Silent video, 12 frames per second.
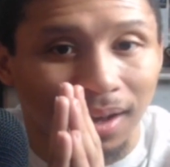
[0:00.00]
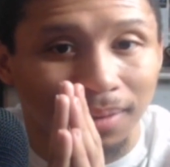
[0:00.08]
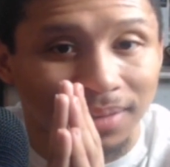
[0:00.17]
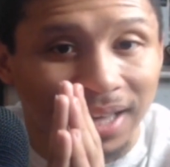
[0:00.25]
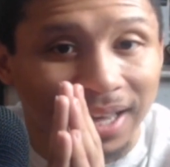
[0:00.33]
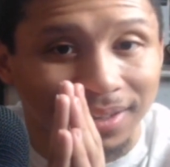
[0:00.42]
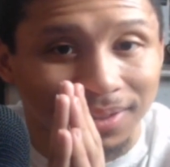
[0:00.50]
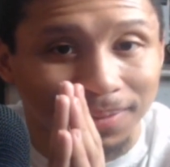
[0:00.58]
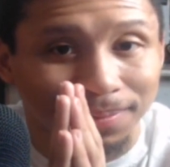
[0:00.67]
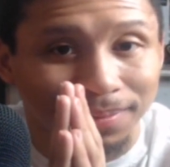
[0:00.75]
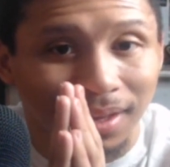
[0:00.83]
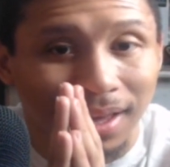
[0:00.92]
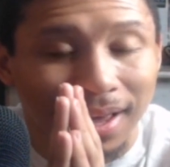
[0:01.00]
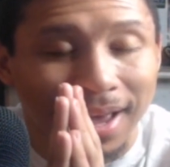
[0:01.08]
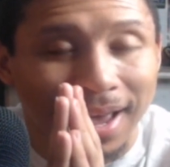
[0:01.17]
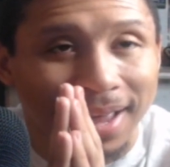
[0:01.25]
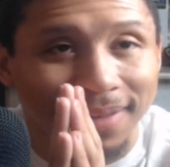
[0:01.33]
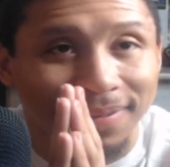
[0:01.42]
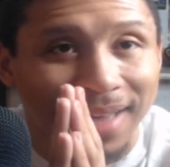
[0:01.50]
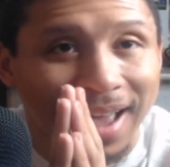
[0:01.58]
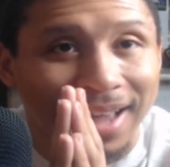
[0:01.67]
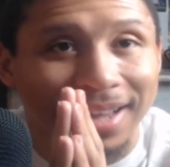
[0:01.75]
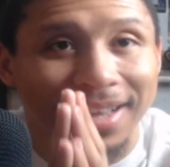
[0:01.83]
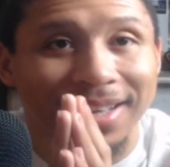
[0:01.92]
Gaze. And
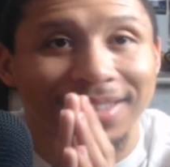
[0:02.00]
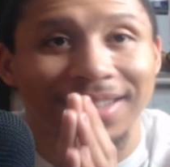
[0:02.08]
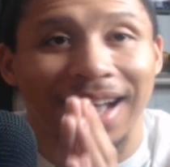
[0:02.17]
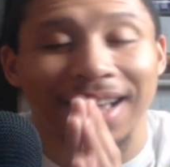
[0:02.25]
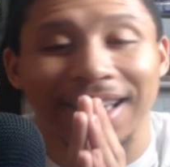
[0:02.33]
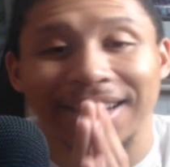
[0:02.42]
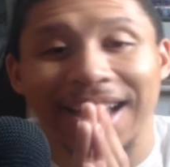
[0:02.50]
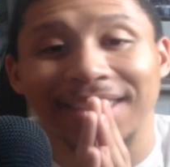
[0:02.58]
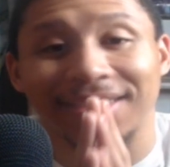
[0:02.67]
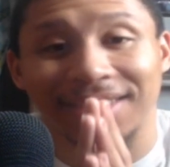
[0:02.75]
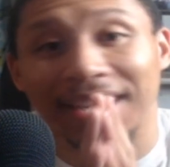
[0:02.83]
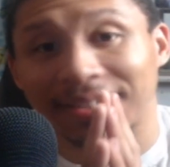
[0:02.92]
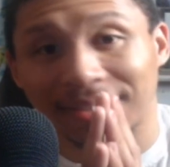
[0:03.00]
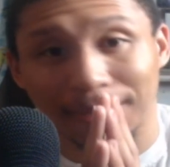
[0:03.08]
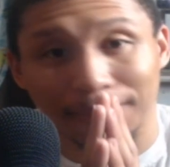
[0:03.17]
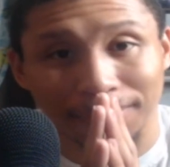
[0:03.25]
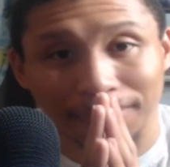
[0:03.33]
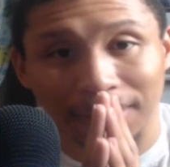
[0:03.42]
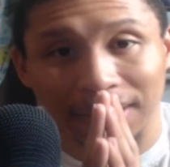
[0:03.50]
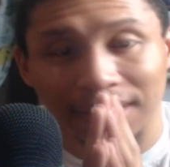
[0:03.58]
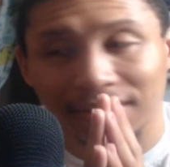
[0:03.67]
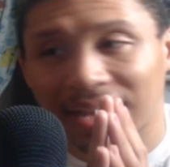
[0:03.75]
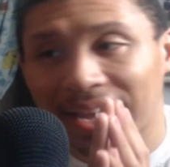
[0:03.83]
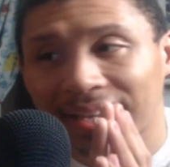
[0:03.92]
that's saying something.
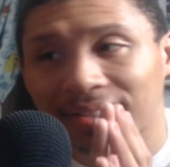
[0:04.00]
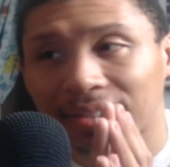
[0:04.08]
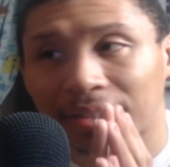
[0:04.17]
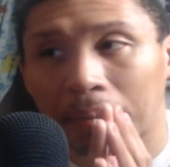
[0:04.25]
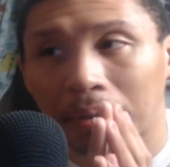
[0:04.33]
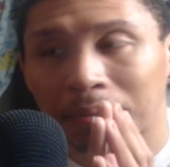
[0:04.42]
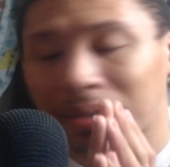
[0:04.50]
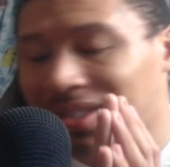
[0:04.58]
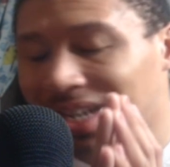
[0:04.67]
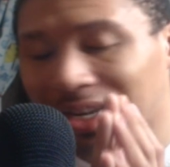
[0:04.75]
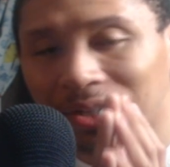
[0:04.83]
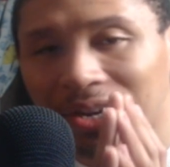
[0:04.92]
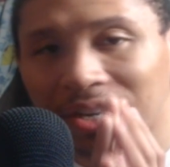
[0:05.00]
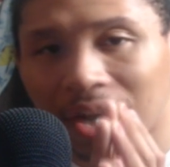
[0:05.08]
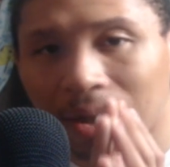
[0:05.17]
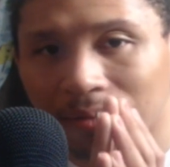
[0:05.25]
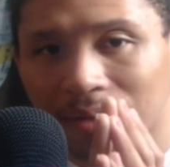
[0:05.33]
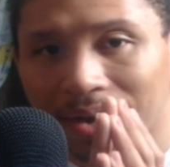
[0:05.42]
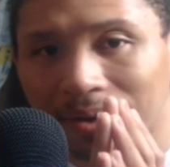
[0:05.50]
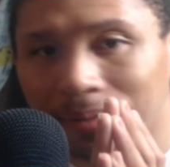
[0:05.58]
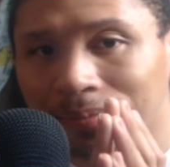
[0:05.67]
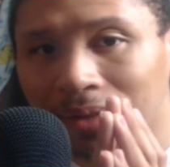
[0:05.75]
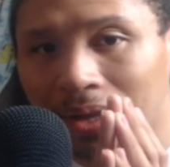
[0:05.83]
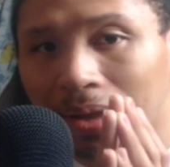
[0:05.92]
Because Gaze is supposed to be the secondary Kamen Rider.
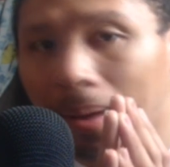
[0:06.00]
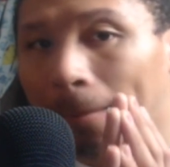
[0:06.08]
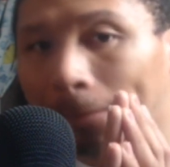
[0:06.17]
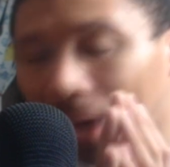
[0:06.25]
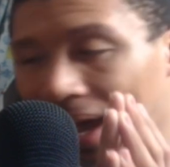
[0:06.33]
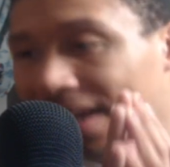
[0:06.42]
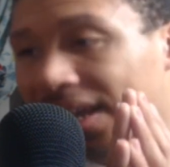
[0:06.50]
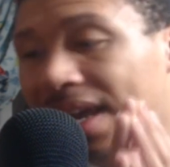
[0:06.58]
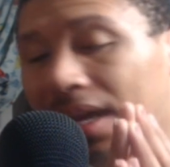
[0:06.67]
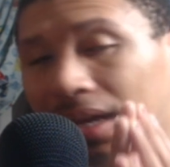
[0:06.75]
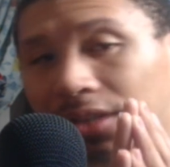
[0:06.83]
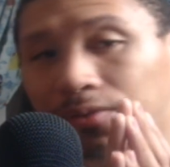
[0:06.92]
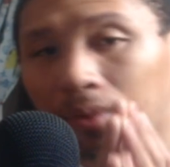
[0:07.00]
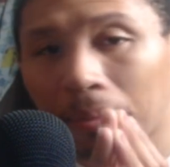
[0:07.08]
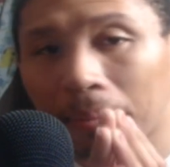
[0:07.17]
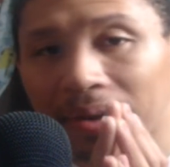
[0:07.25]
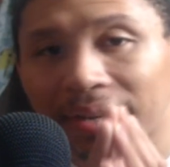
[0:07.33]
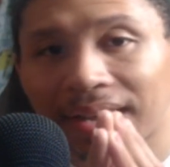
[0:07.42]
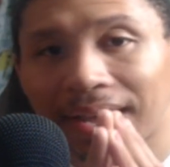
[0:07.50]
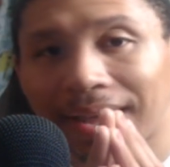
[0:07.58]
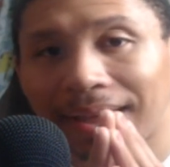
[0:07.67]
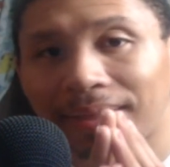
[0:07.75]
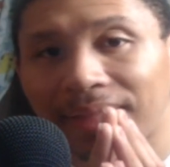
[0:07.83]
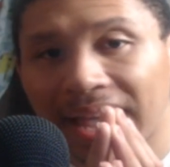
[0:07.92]
But it's rumored
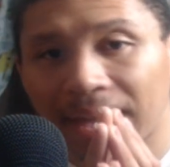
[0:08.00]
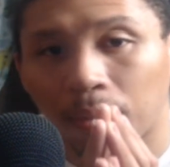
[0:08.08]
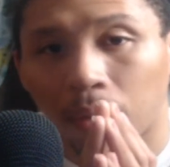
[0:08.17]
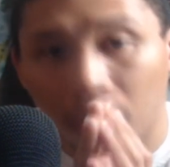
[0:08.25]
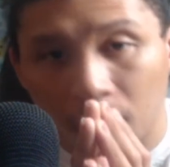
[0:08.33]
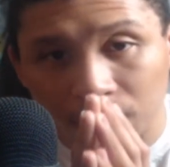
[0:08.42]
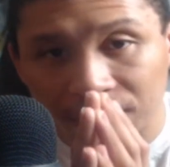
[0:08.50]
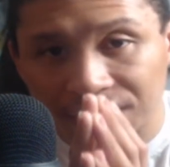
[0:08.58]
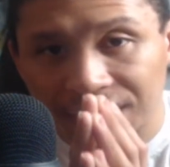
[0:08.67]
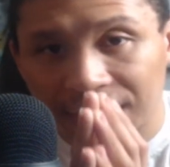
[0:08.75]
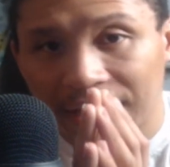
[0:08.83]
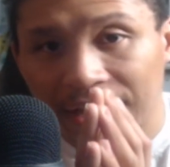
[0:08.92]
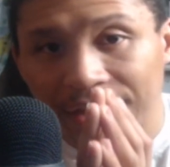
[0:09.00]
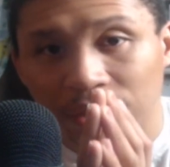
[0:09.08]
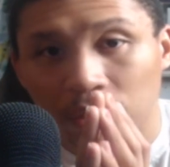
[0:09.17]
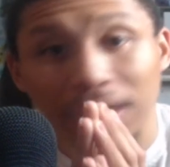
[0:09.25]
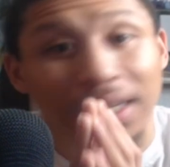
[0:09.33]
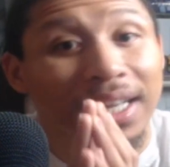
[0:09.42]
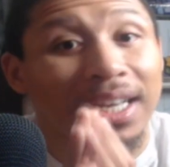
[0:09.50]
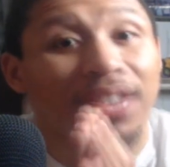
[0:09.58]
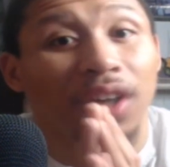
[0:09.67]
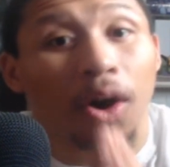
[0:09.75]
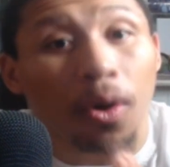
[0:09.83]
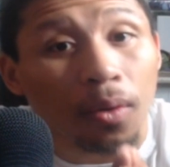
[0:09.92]
that Woz is going to get
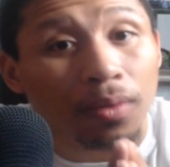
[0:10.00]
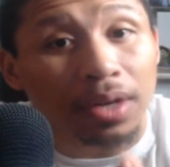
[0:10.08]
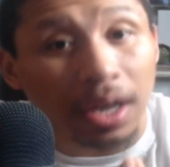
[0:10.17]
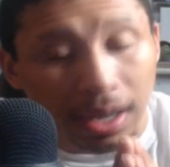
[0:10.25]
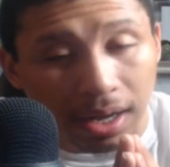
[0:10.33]
his own